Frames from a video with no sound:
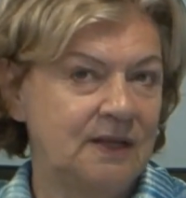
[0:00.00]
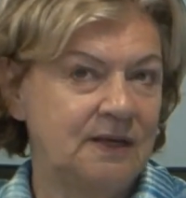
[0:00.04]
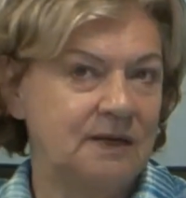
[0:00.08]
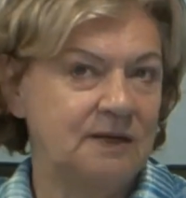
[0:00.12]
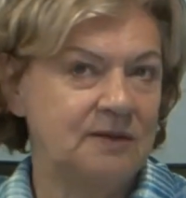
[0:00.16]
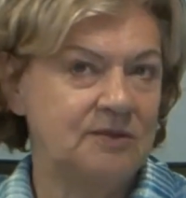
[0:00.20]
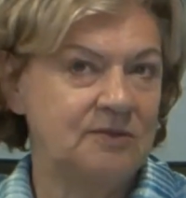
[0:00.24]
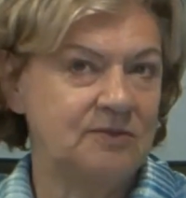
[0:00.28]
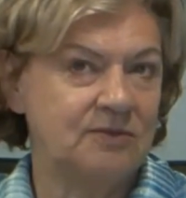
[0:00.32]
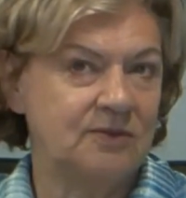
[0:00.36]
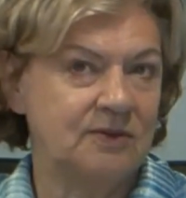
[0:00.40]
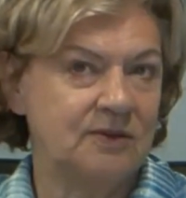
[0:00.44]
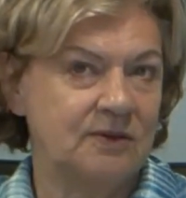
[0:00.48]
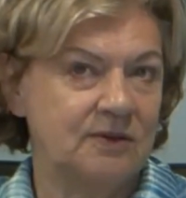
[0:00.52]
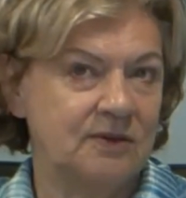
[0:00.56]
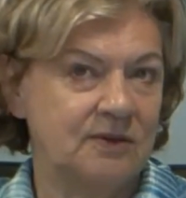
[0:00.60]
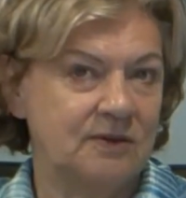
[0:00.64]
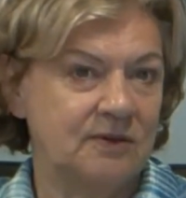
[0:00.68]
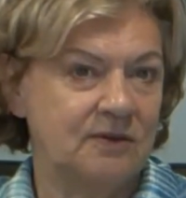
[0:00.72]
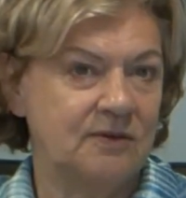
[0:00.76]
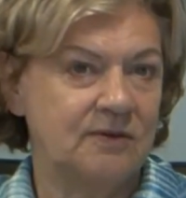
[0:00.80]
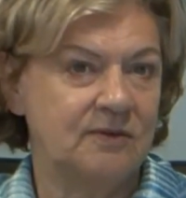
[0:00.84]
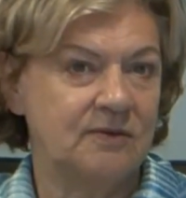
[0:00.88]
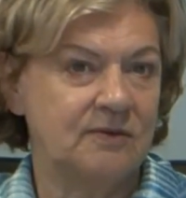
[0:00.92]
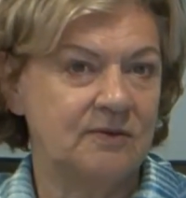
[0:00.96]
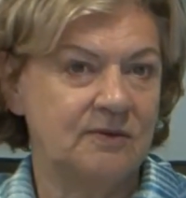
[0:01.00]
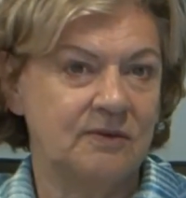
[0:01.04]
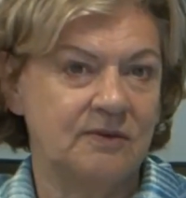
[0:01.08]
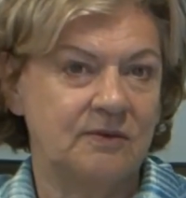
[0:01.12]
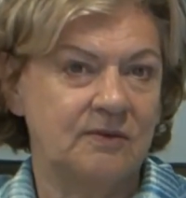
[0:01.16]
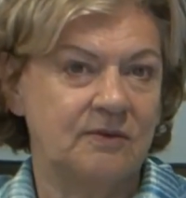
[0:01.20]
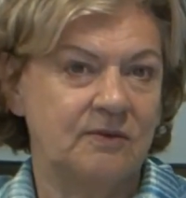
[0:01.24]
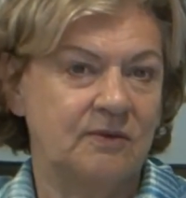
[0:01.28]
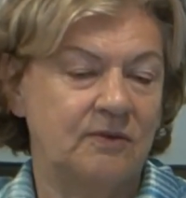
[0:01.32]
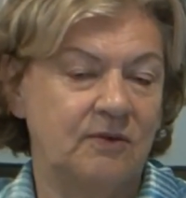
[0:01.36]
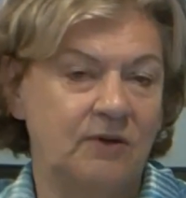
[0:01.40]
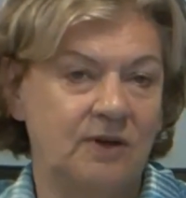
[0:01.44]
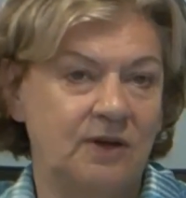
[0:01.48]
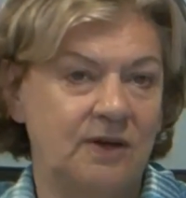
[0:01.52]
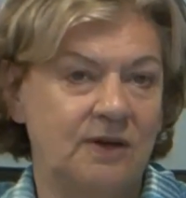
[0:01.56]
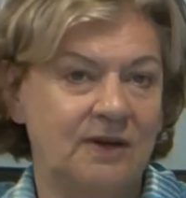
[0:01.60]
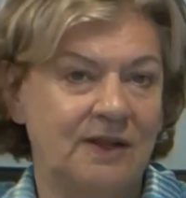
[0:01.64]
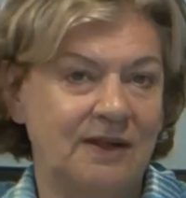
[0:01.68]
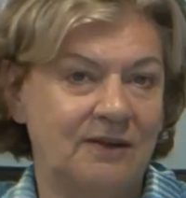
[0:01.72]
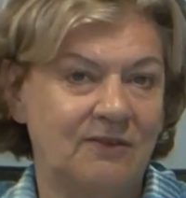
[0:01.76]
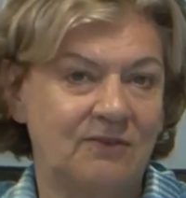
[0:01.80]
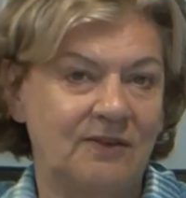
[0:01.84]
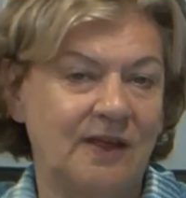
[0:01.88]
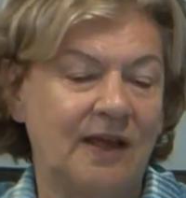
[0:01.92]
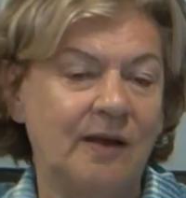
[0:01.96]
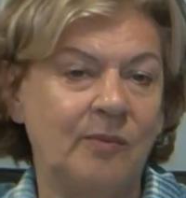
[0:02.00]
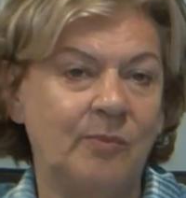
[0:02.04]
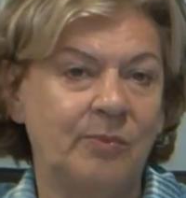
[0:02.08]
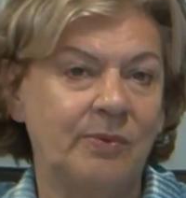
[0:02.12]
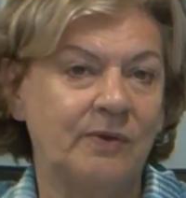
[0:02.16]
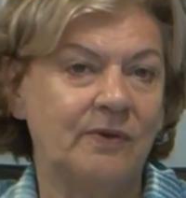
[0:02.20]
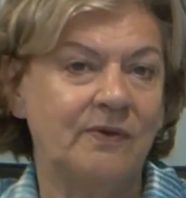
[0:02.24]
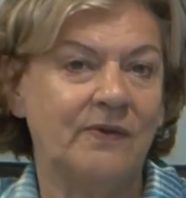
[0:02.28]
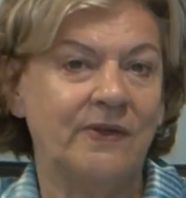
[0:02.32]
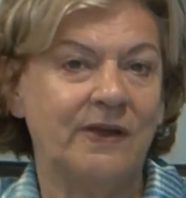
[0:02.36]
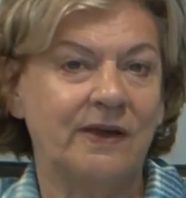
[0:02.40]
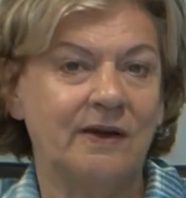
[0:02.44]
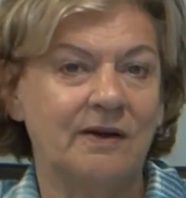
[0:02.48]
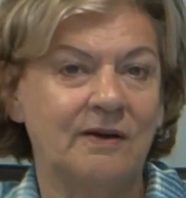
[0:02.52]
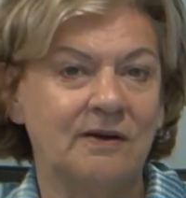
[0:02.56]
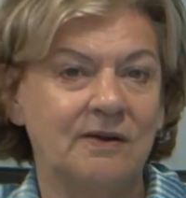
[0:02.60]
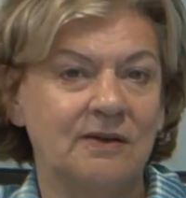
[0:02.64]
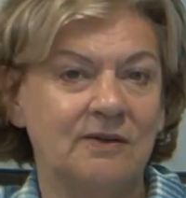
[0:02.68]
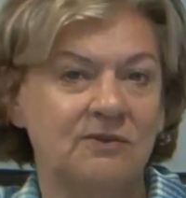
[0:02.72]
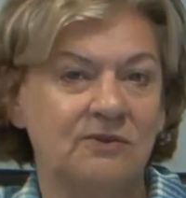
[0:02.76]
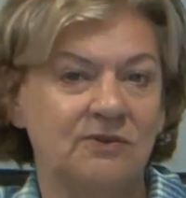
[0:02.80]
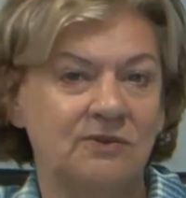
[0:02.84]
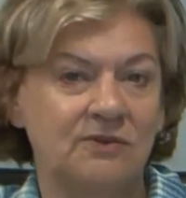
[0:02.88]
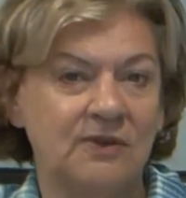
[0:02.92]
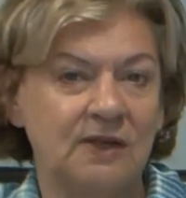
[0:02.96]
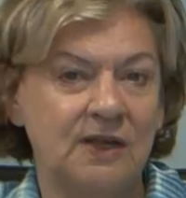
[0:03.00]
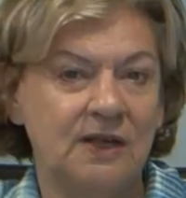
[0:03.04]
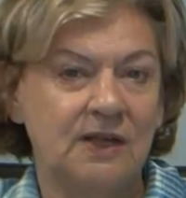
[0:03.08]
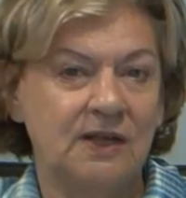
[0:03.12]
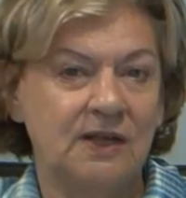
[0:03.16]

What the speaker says: Is an example there is